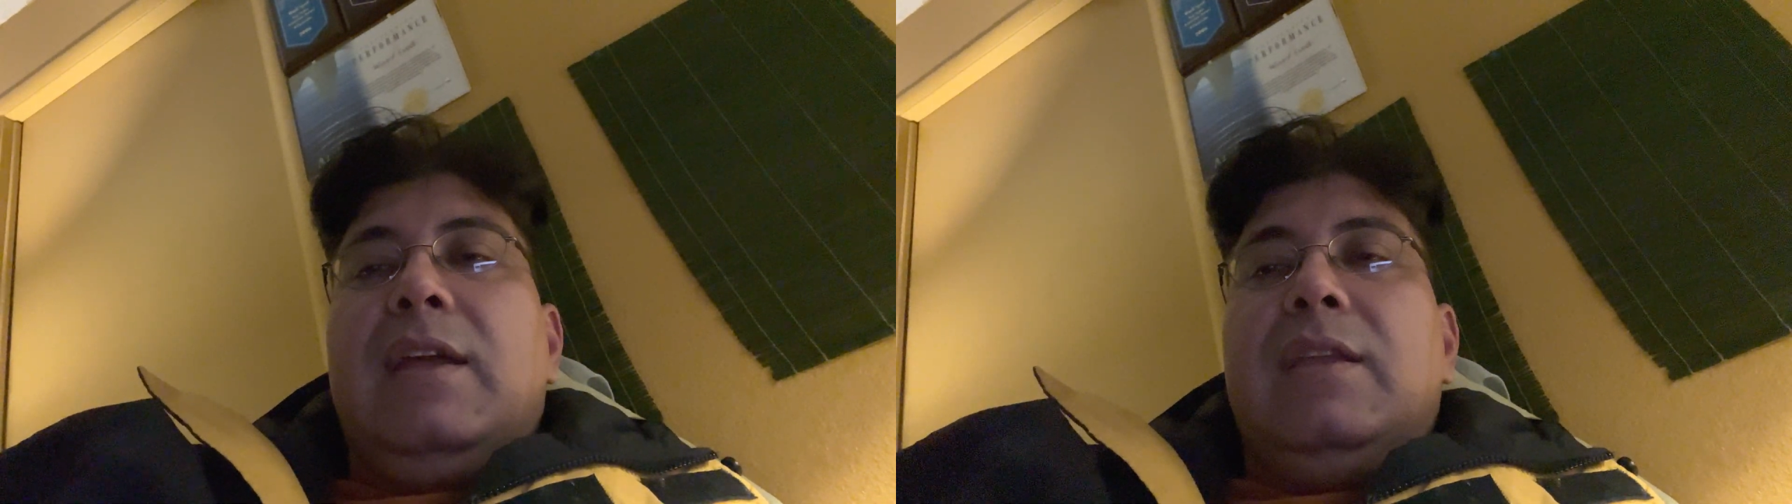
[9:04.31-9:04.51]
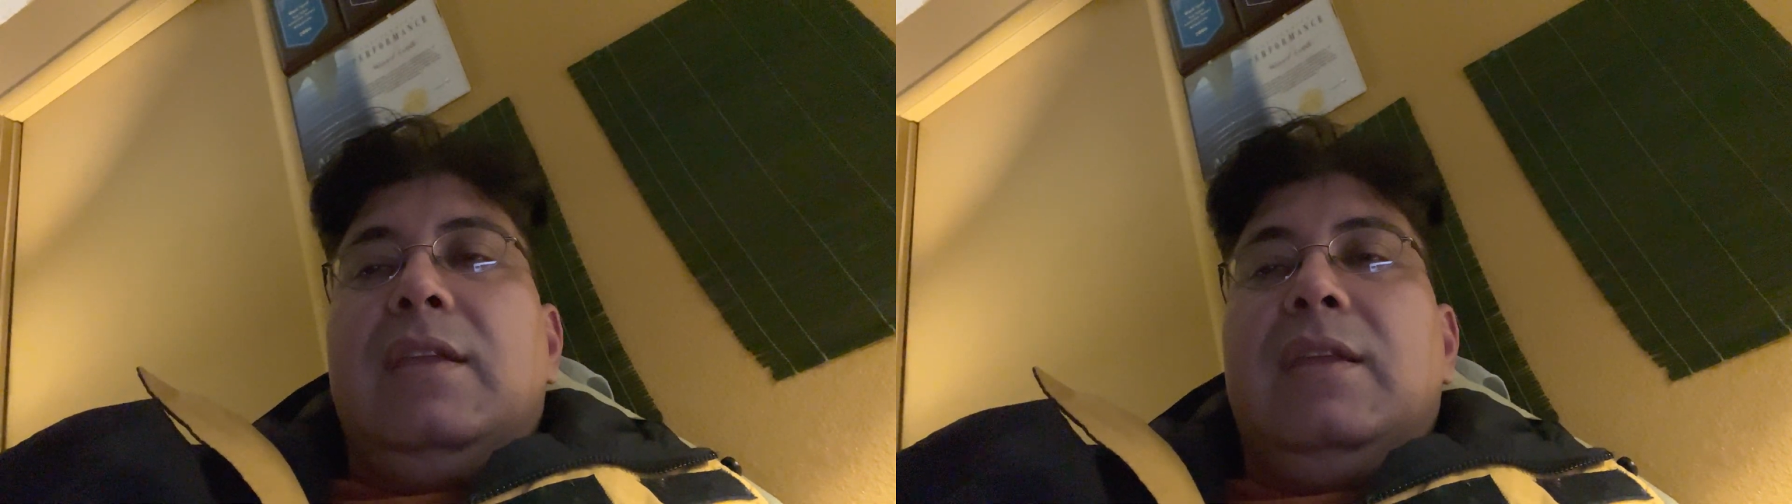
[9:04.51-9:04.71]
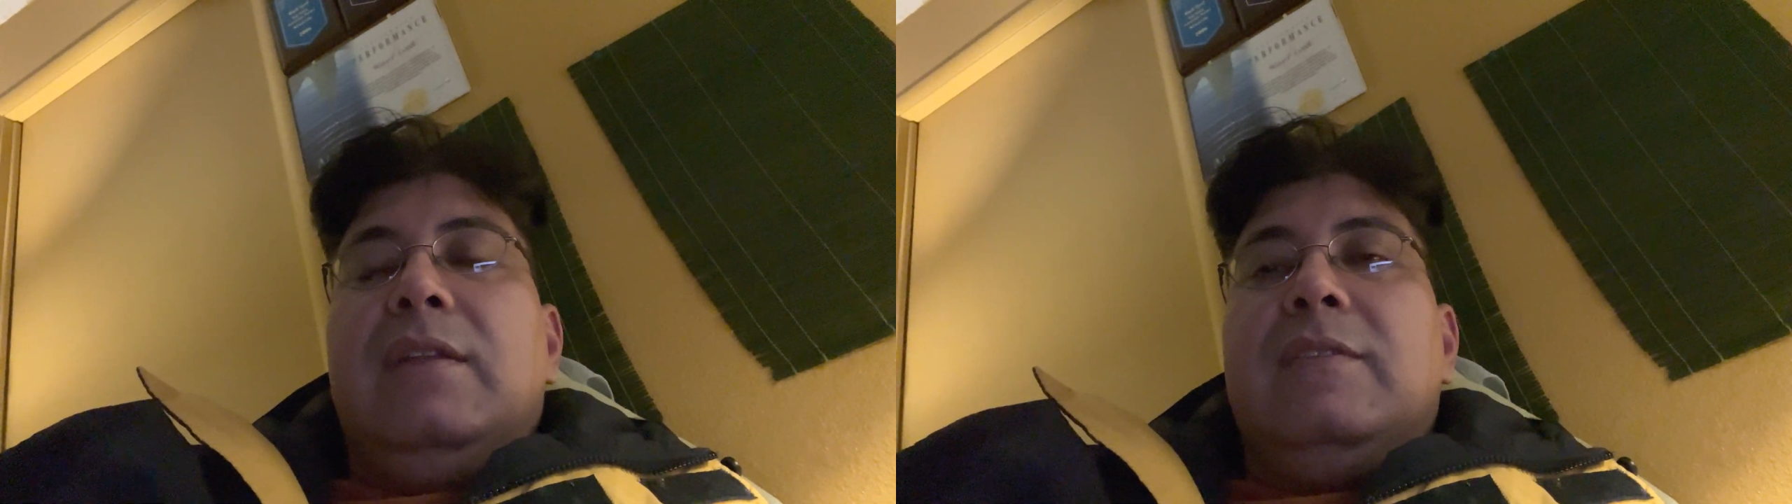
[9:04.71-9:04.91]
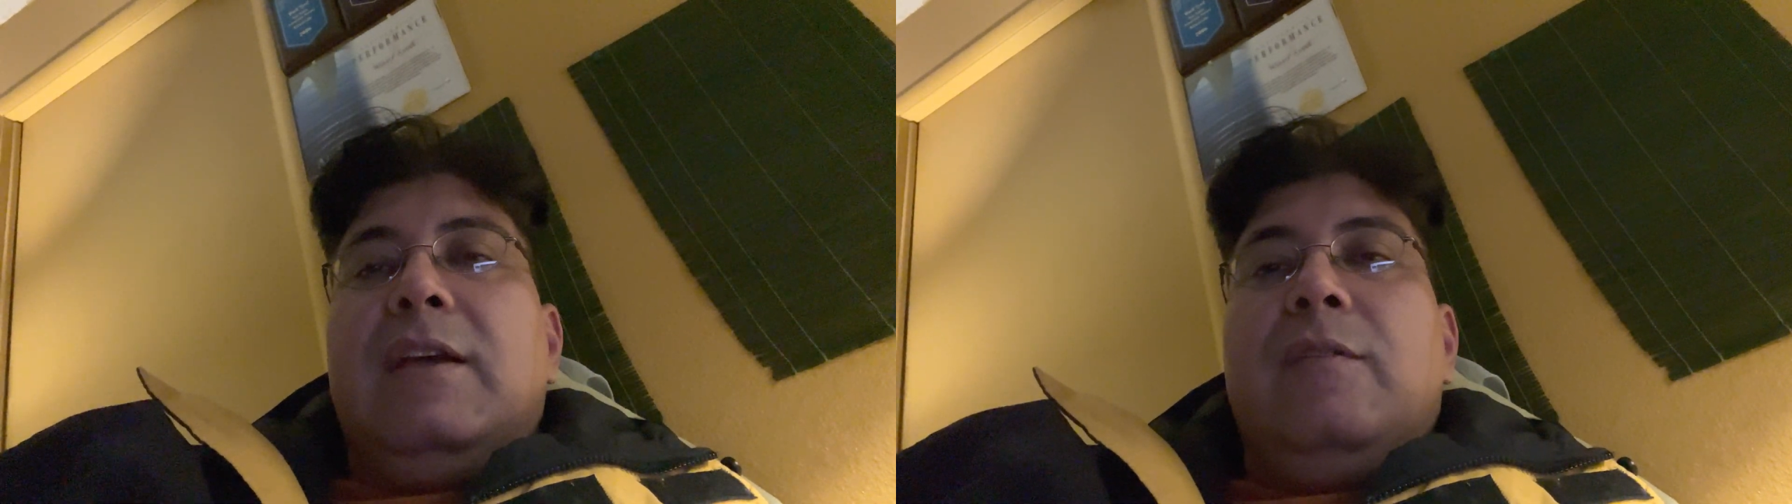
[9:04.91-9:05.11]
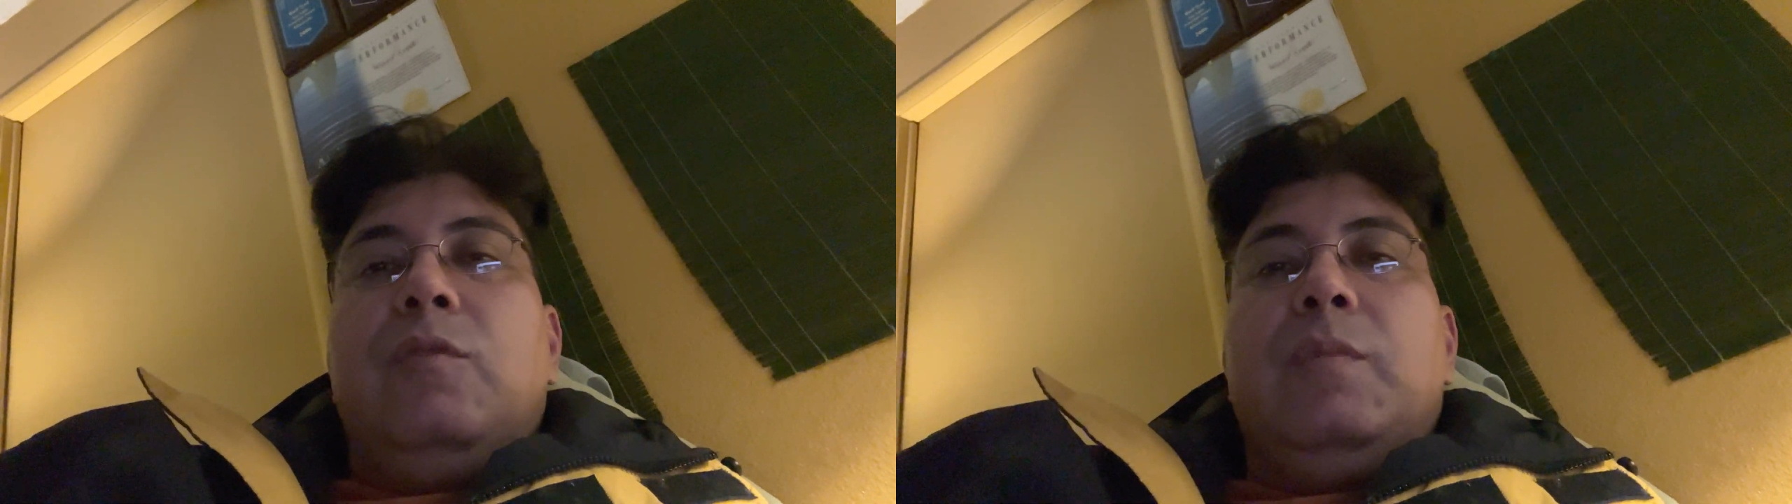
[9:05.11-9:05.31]
I did
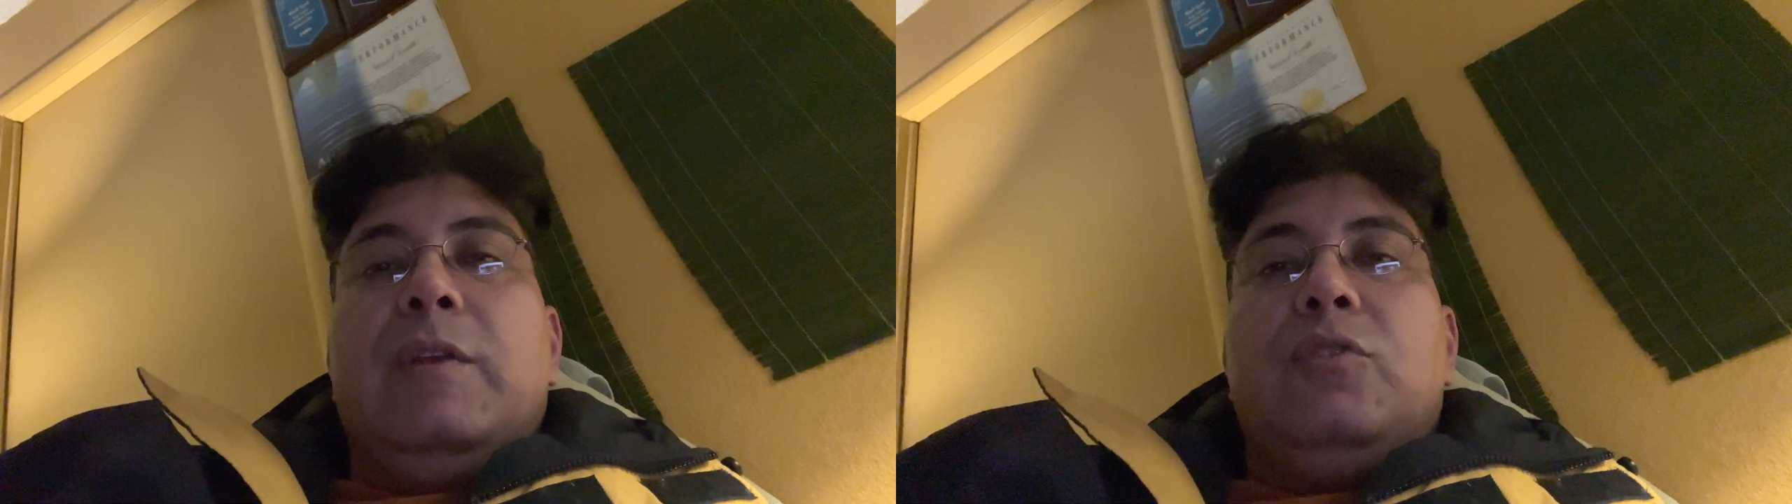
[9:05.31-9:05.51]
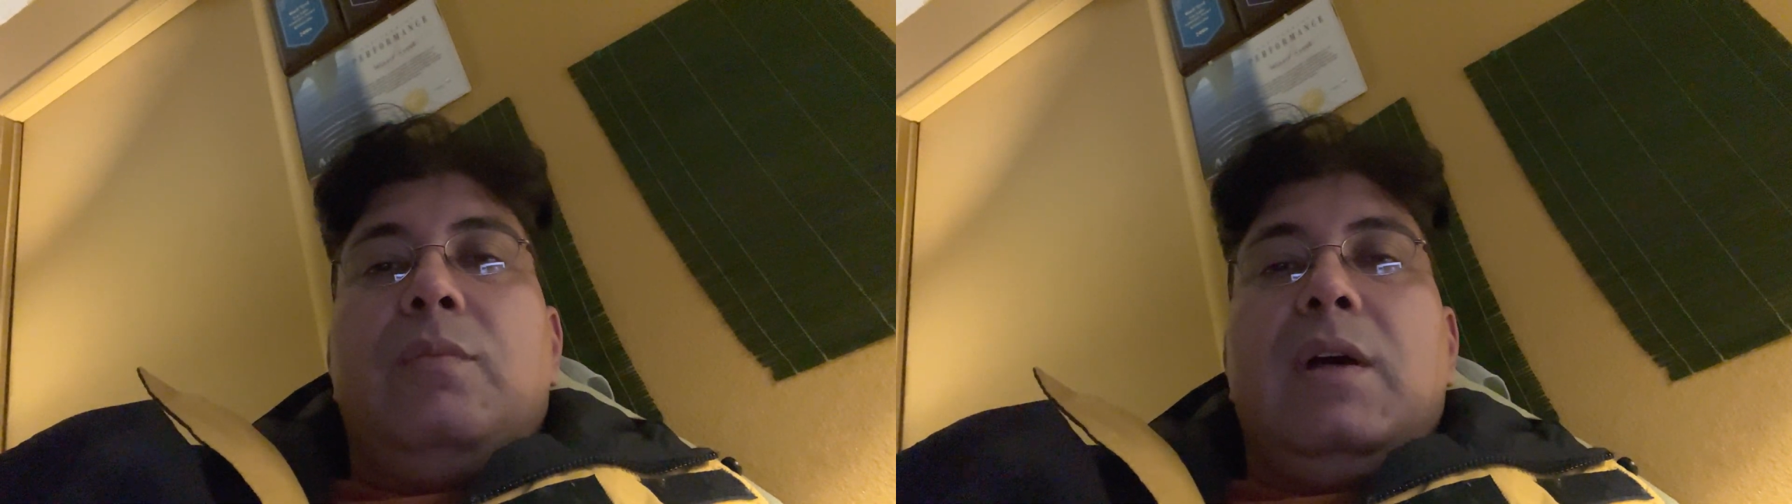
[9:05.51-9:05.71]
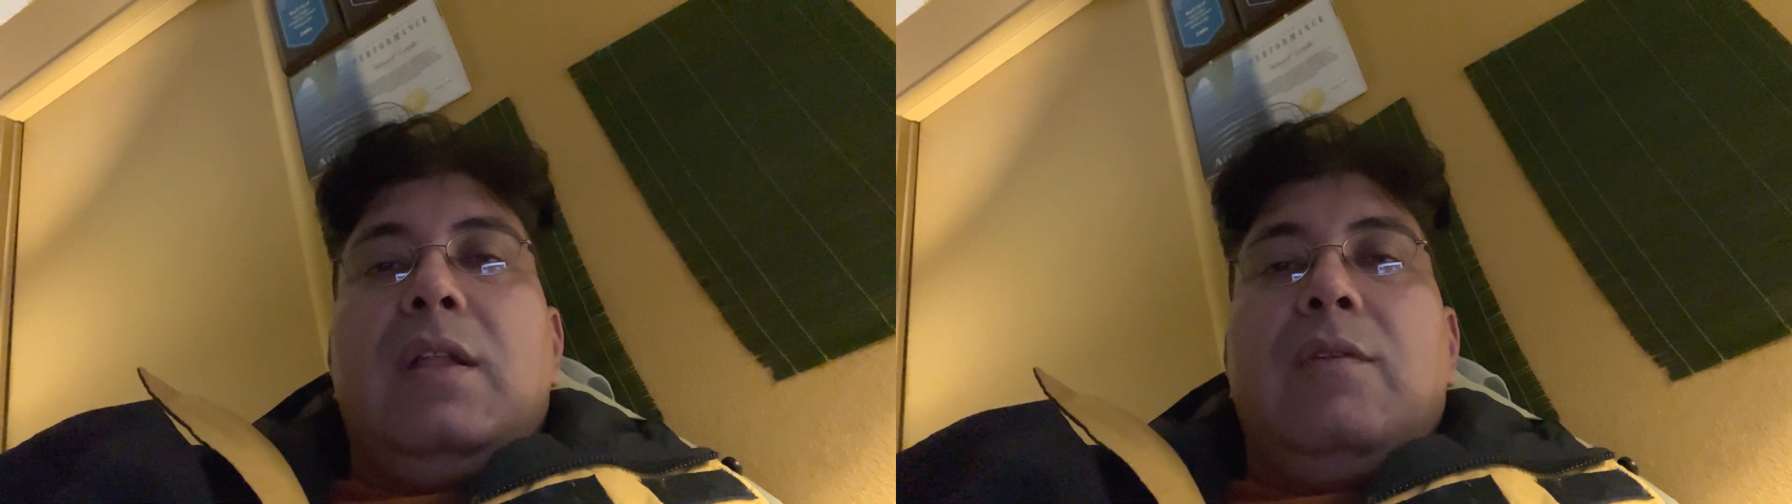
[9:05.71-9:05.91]
sign up with Metro Mile,